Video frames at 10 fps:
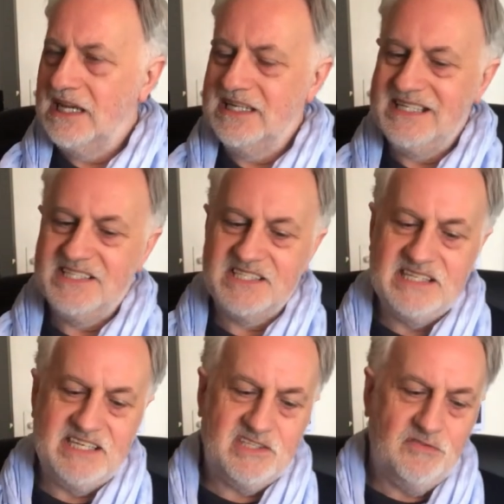And it's
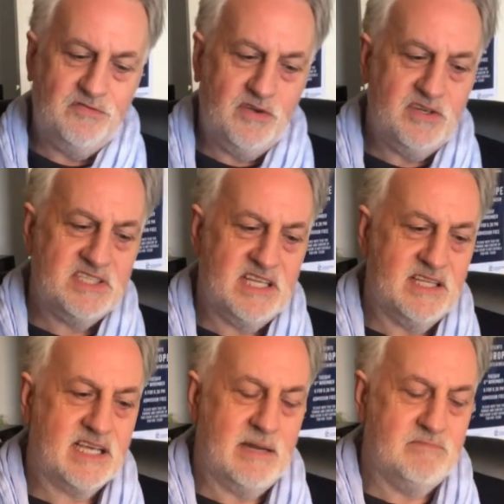the first thing
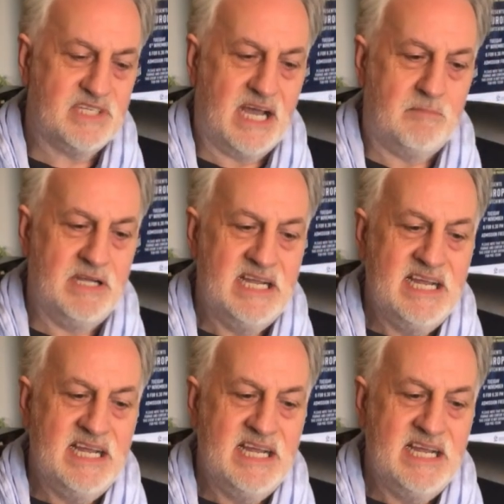that comes up,